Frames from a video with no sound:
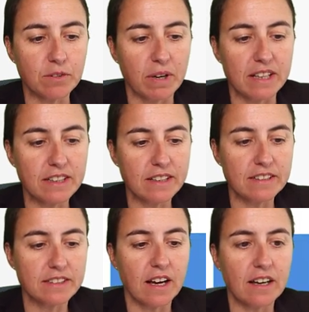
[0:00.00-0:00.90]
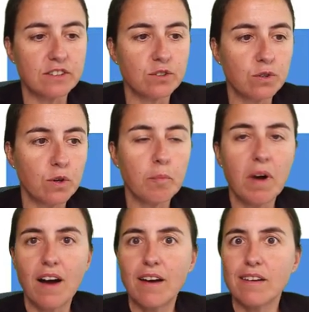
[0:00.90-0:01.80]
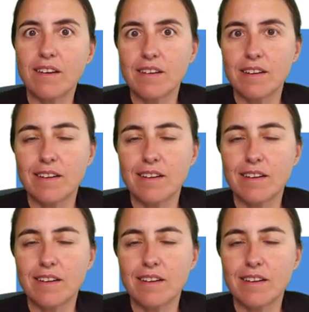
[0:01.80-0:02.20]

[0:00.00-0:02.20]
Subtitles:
what I did is I took my